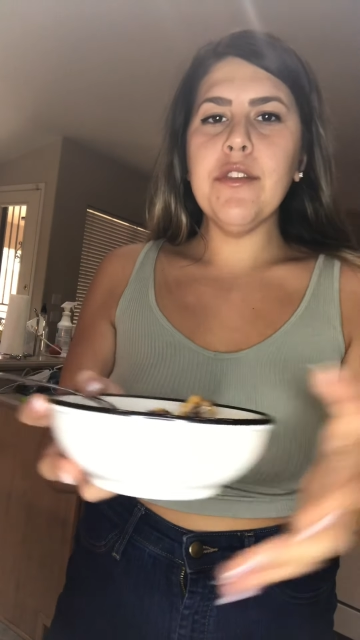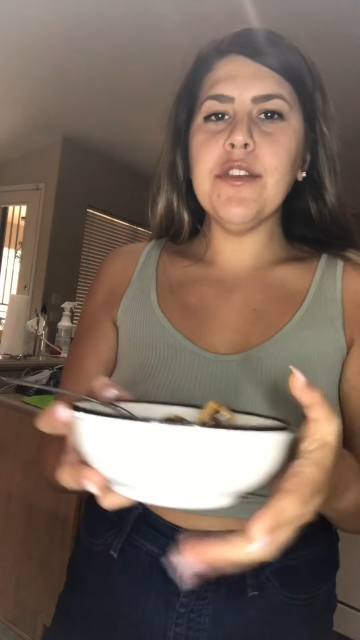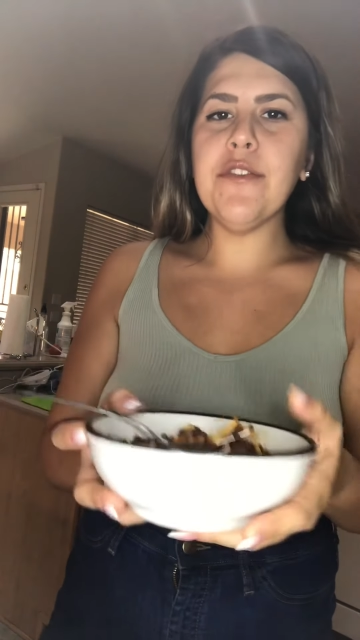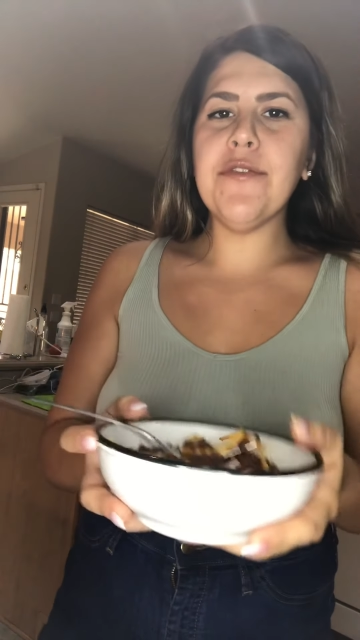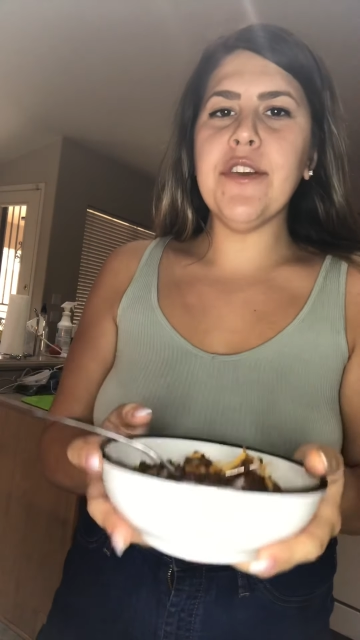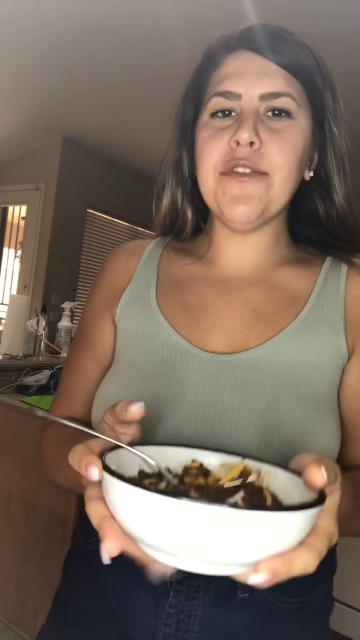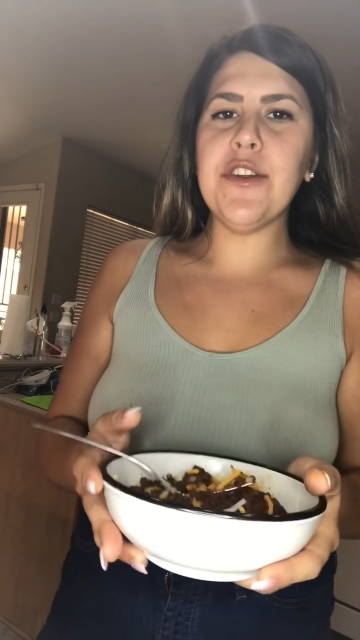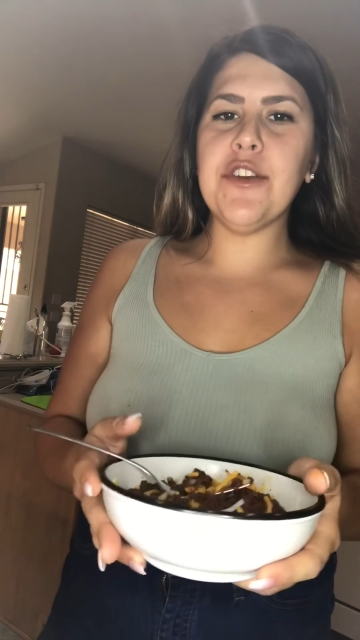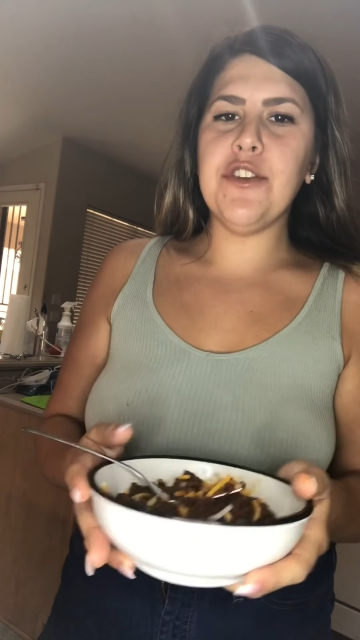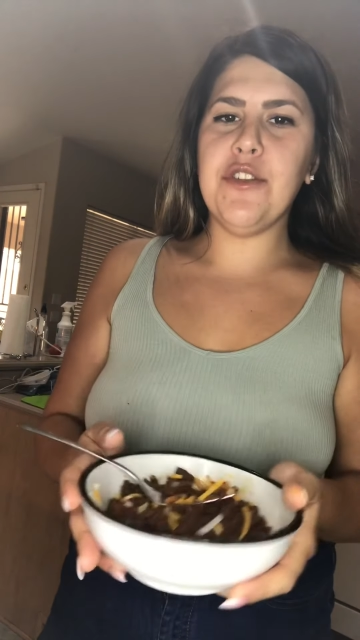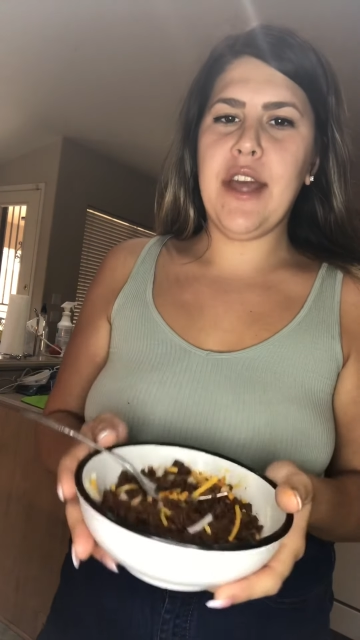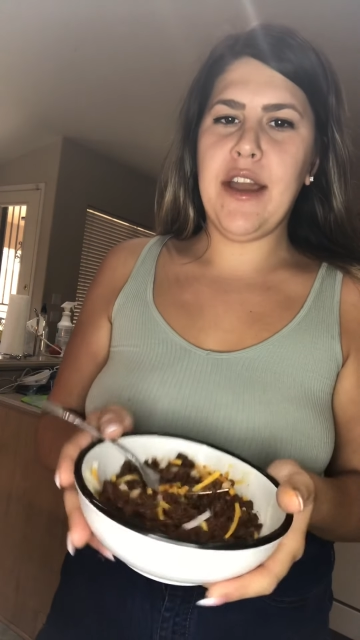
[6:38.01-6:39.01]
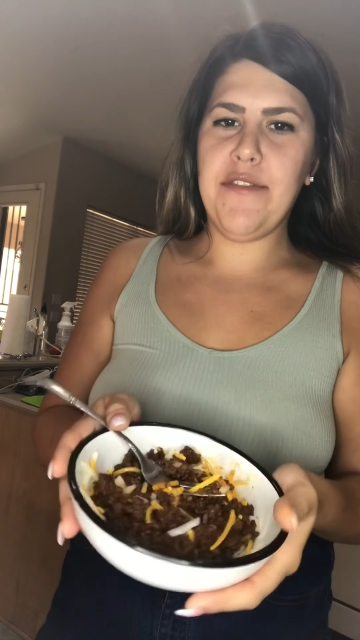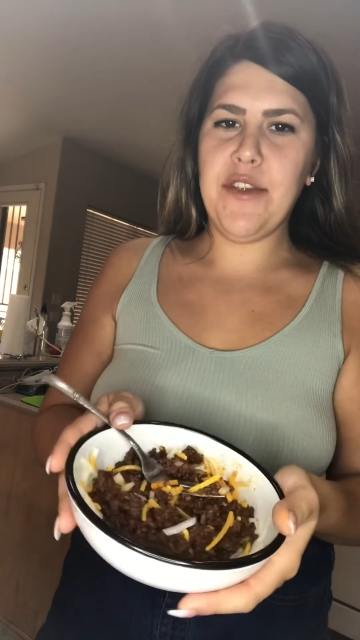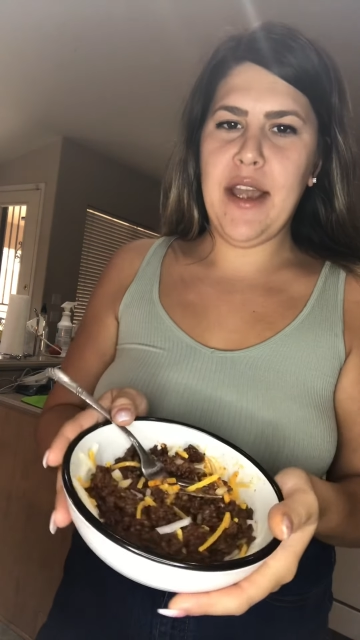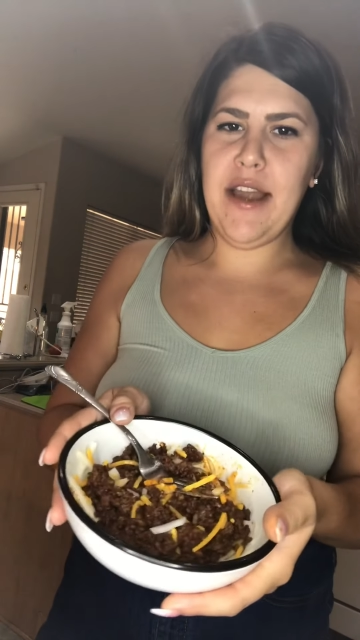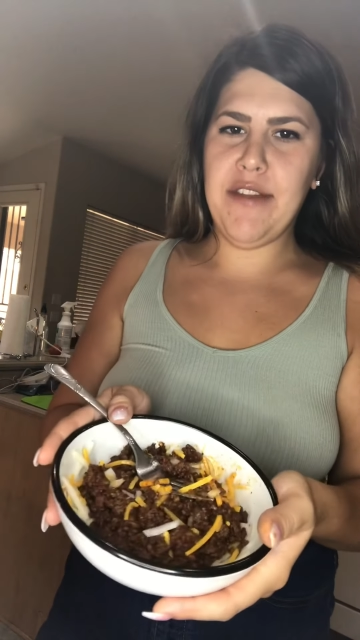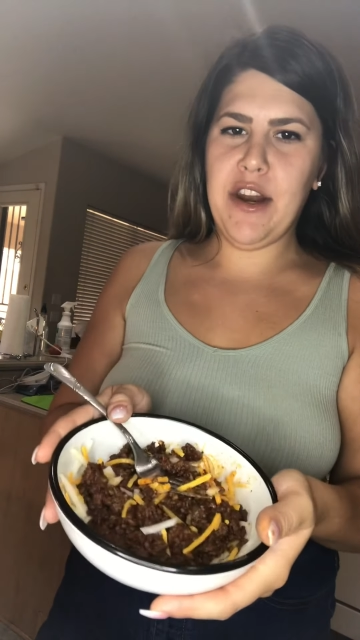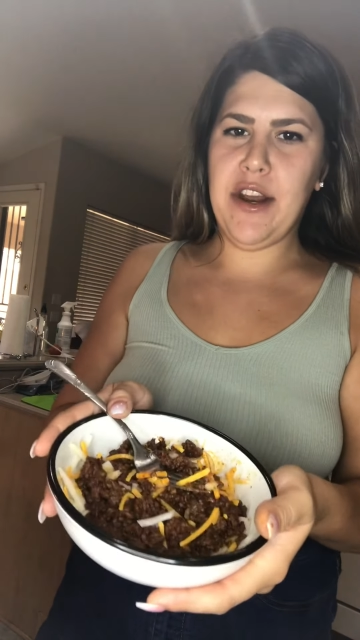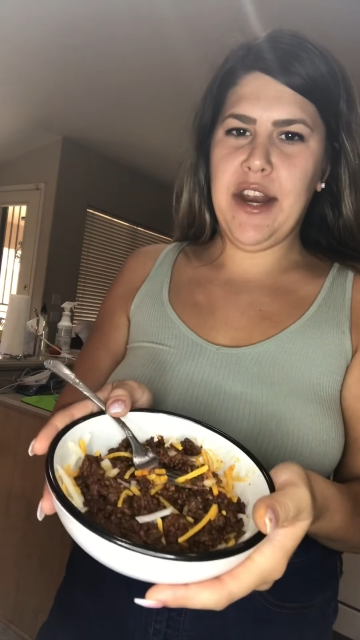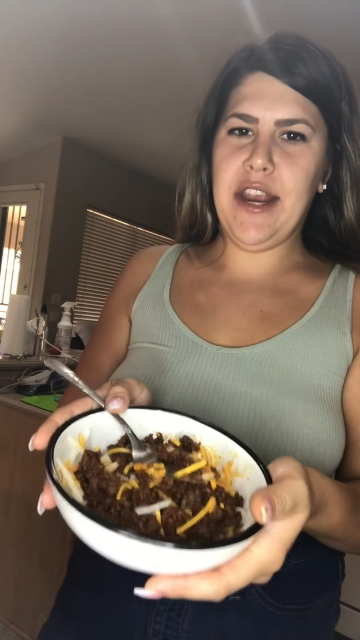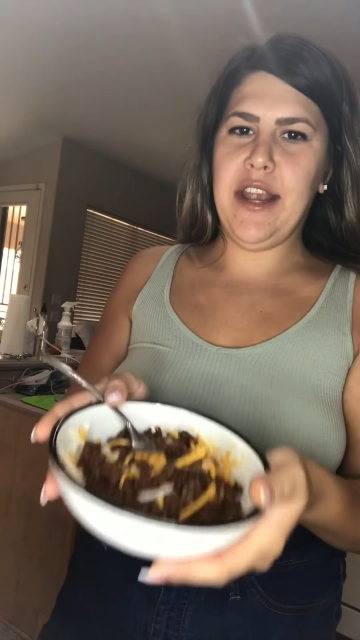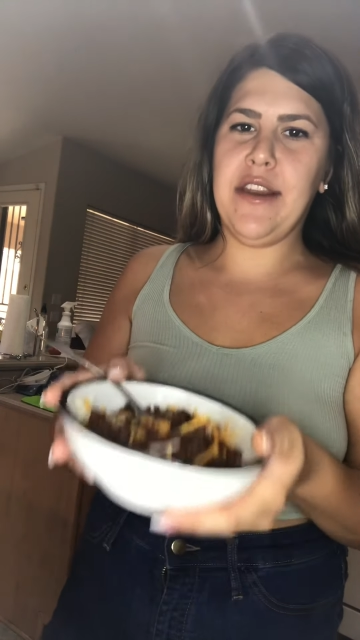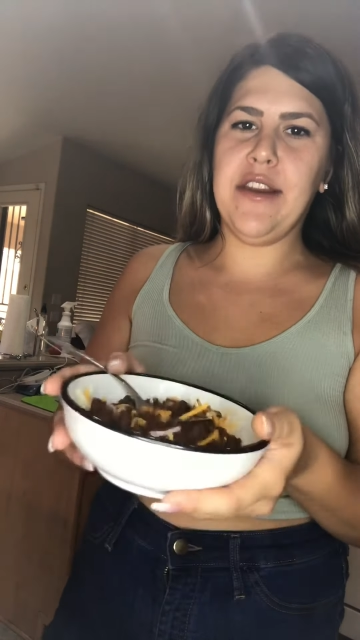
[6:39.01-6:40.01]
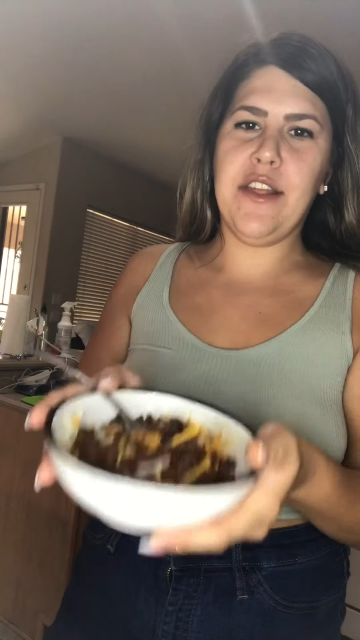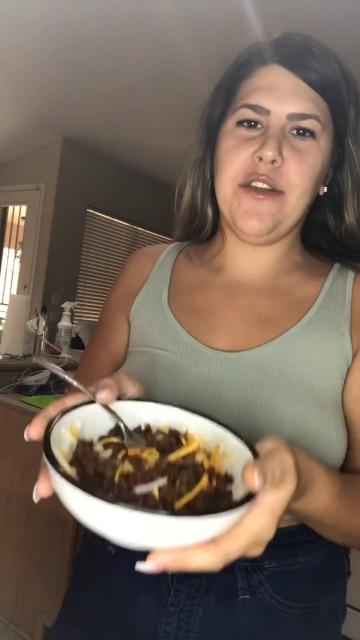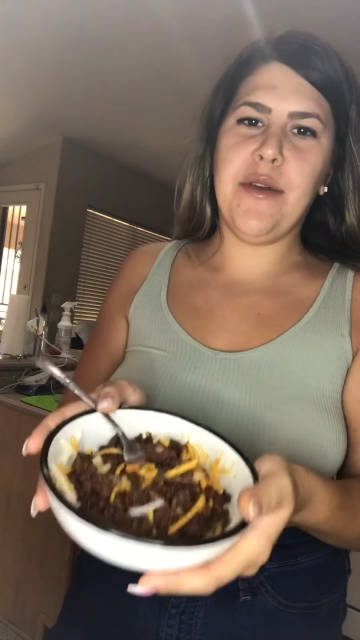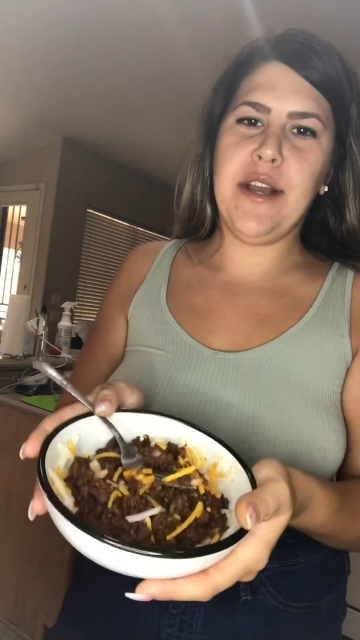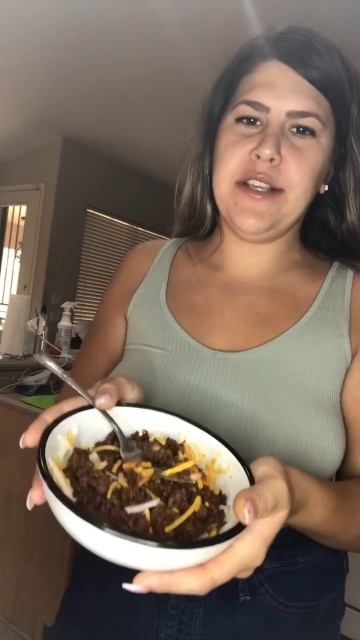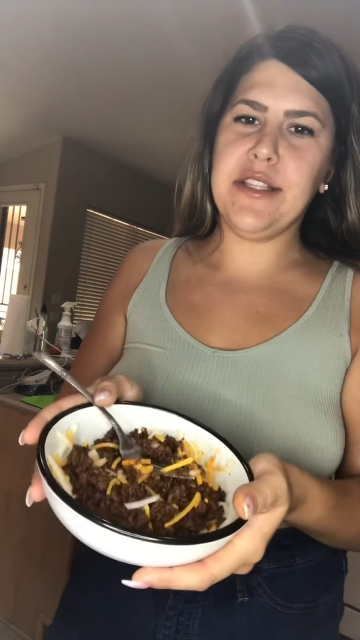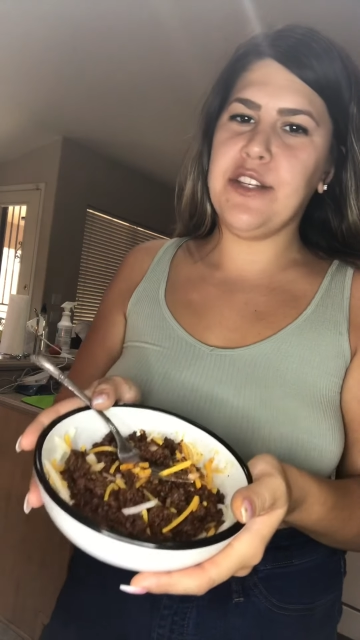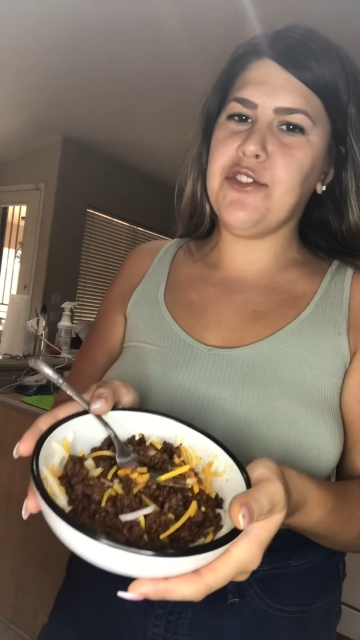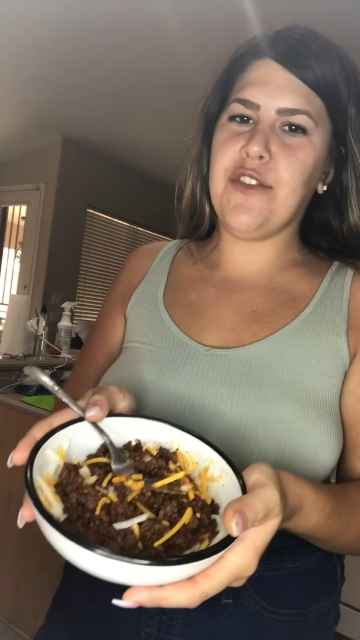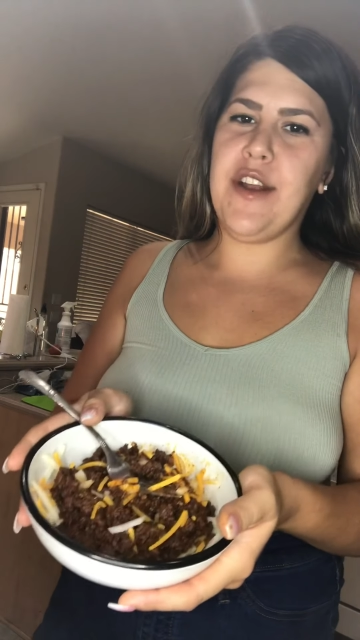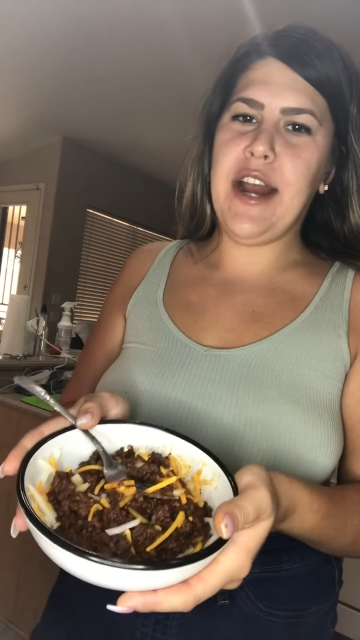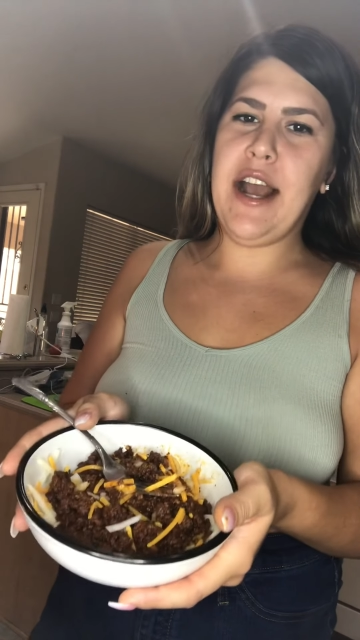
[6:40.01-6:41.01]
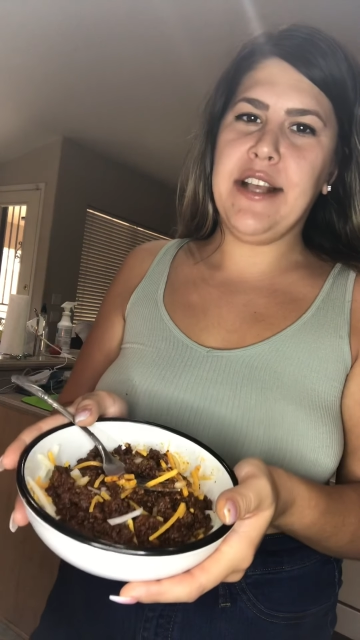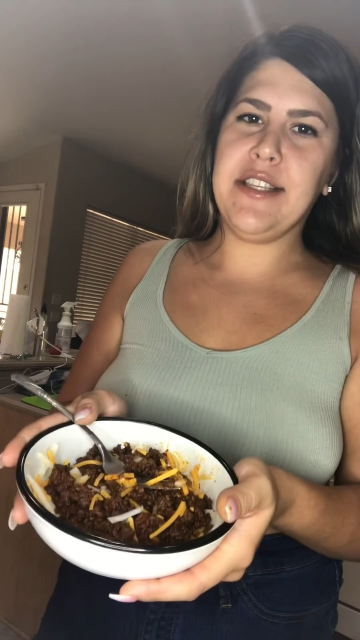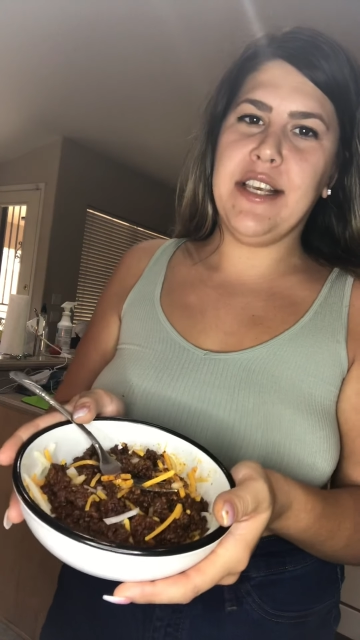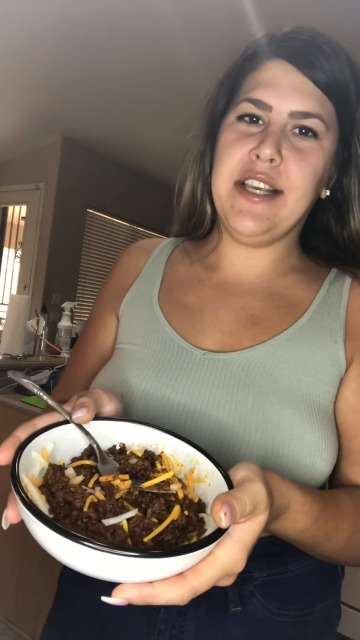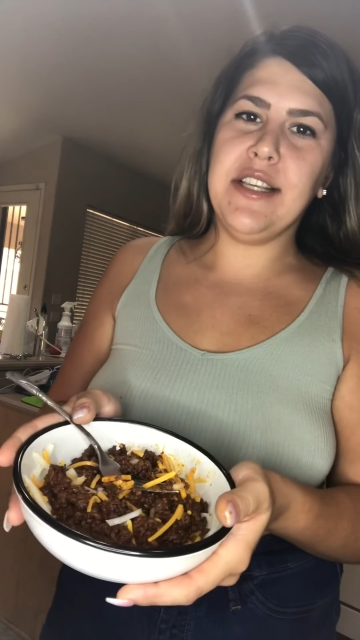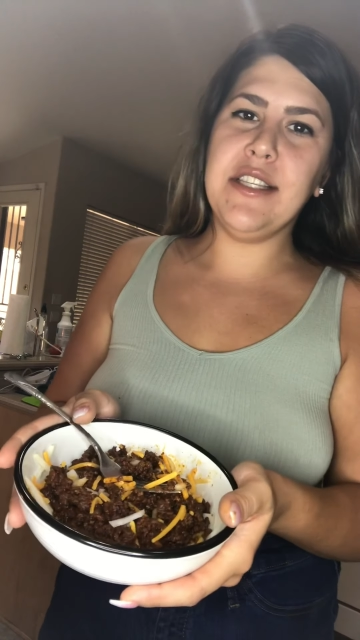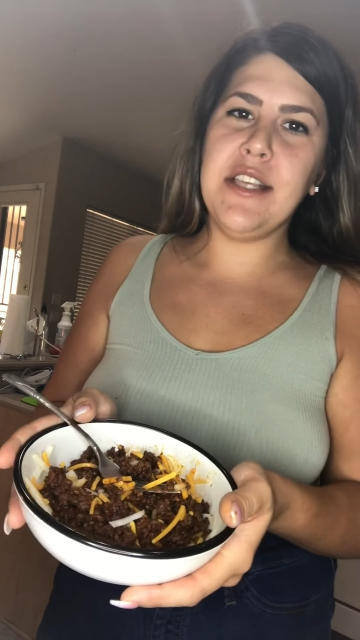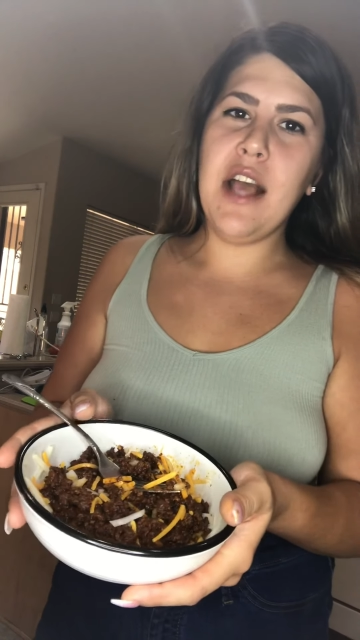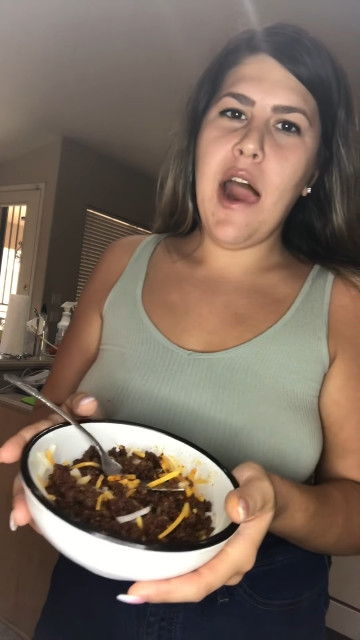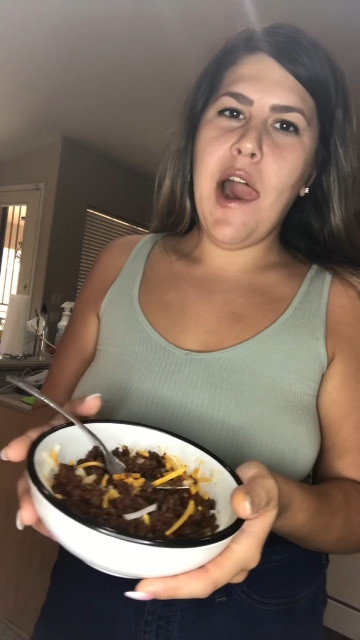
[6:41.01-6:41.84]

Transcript: So feel free to do that if you have it on hand. Otherwise, it's great as is.